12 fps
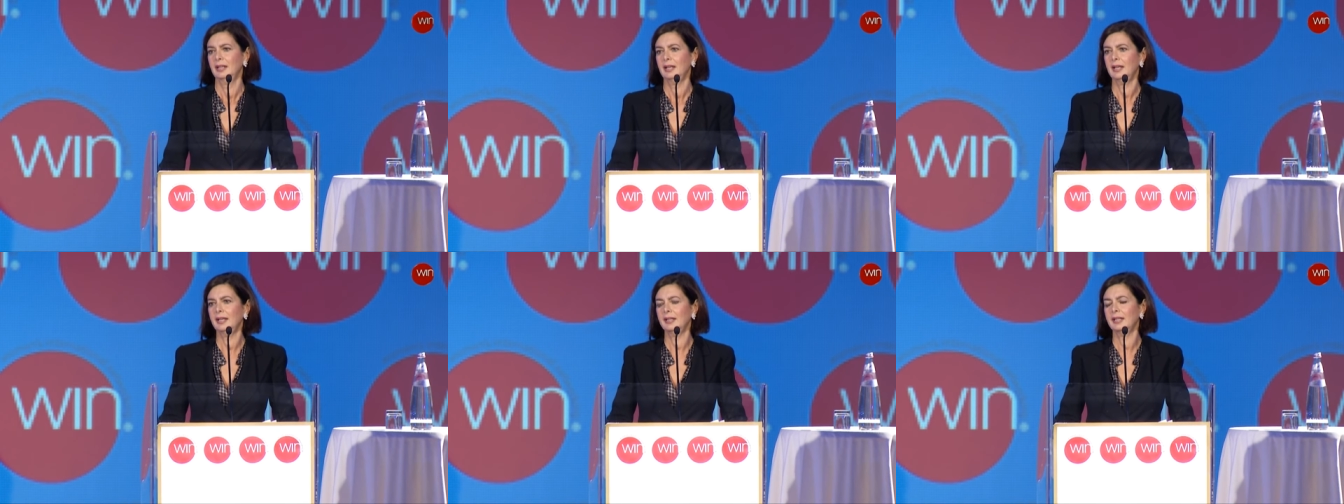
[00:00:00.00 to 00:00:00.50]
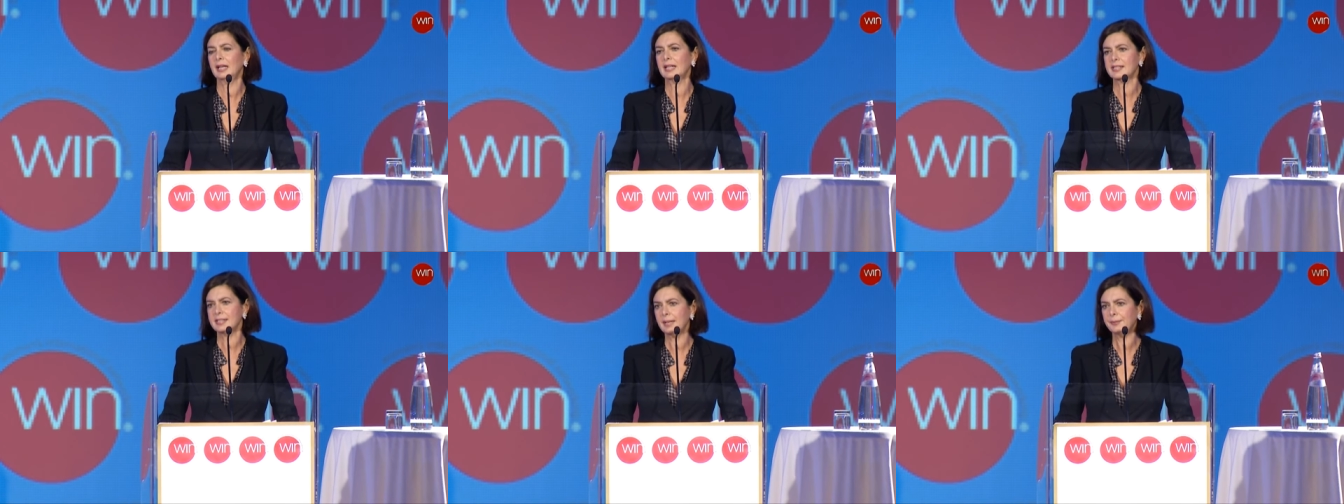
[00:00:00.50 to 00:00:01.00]
and
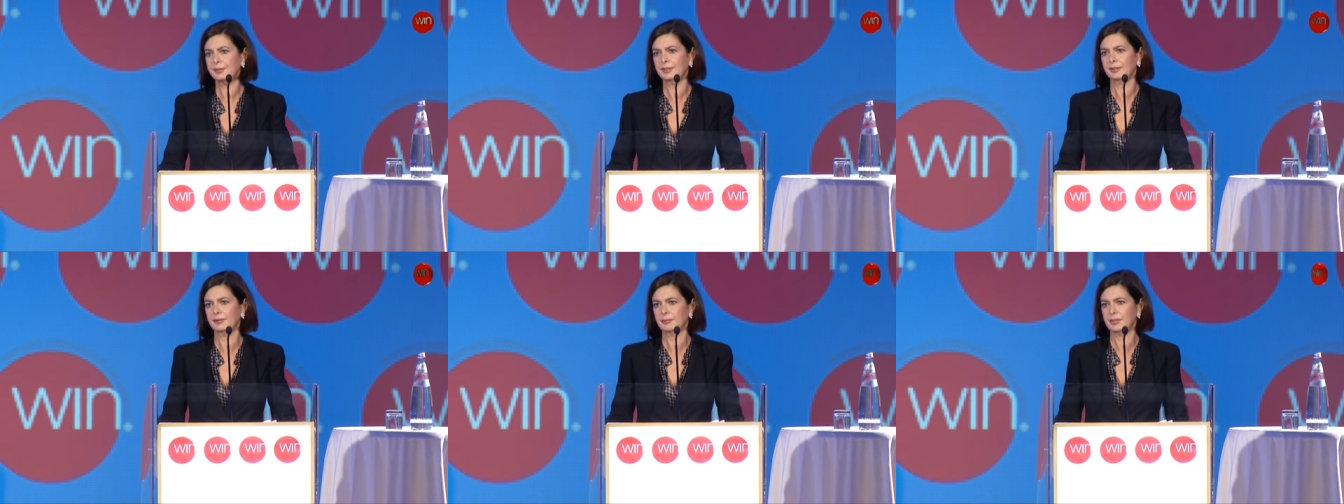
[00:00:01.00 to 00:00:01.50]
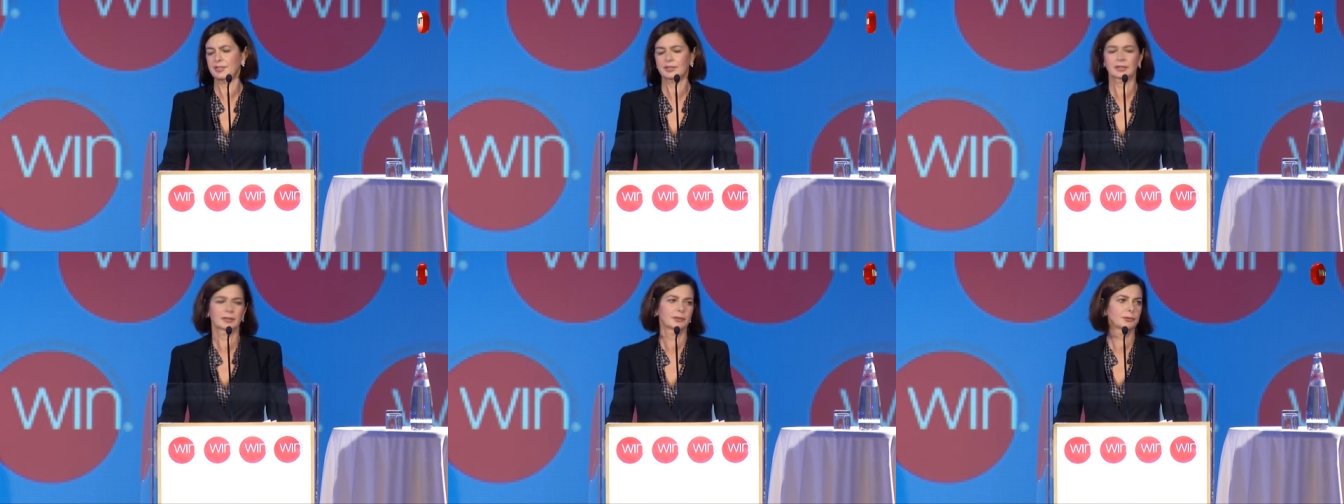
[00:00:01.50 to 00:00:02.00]
accepting the
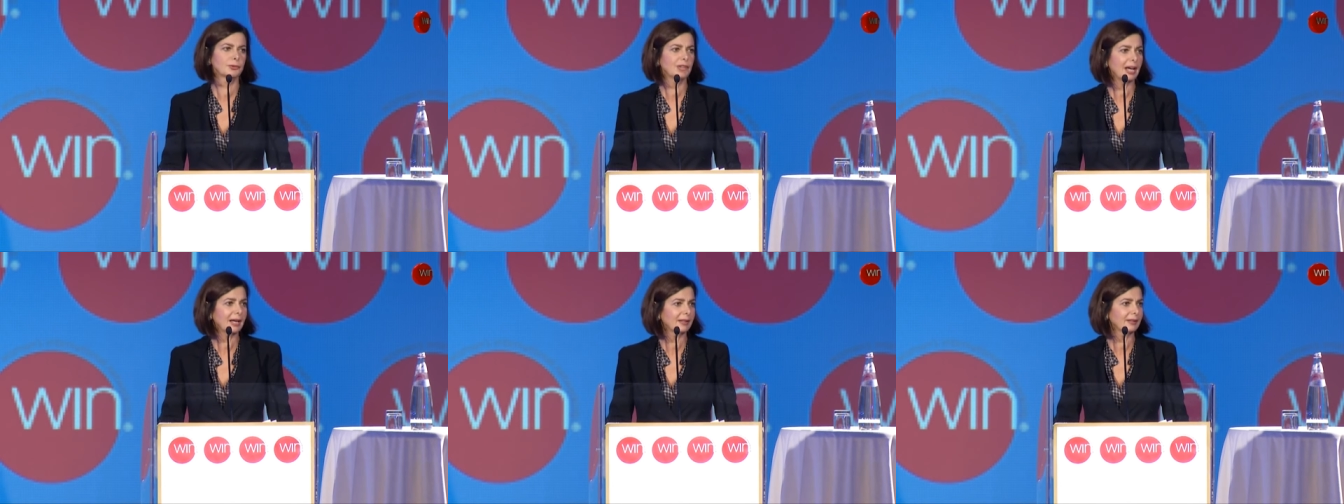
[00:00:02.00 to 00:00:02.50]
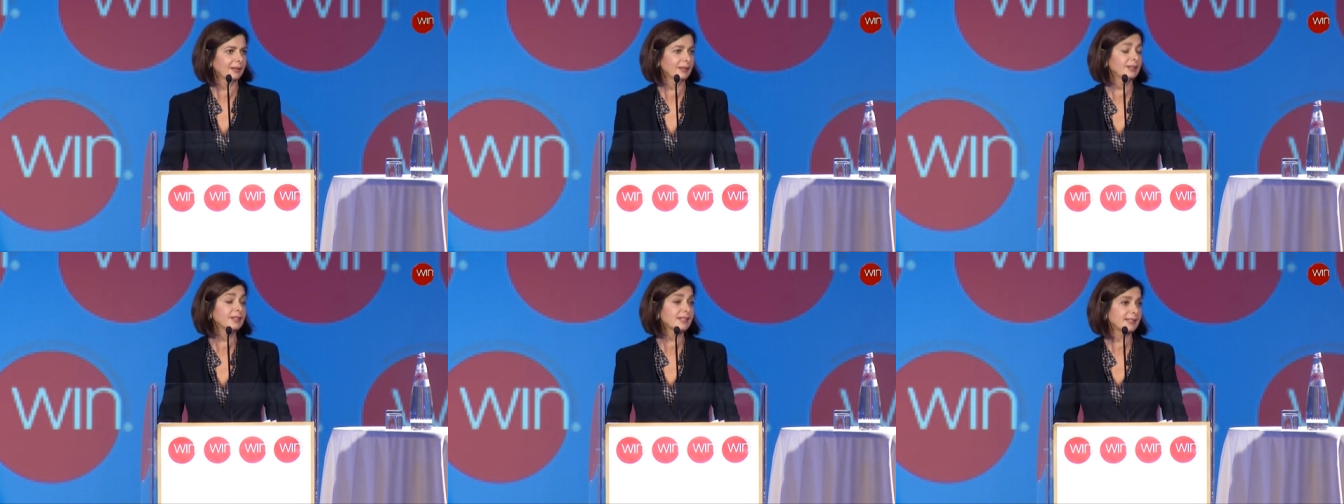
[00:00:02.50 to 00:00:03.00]
risk to die
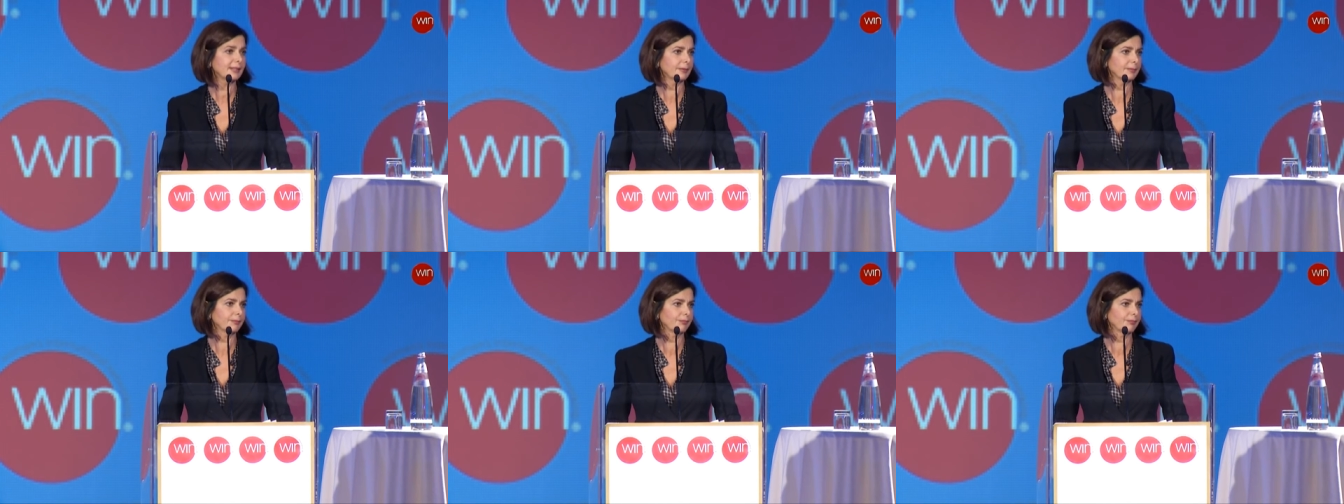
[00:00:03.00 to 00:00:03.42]
in the sea.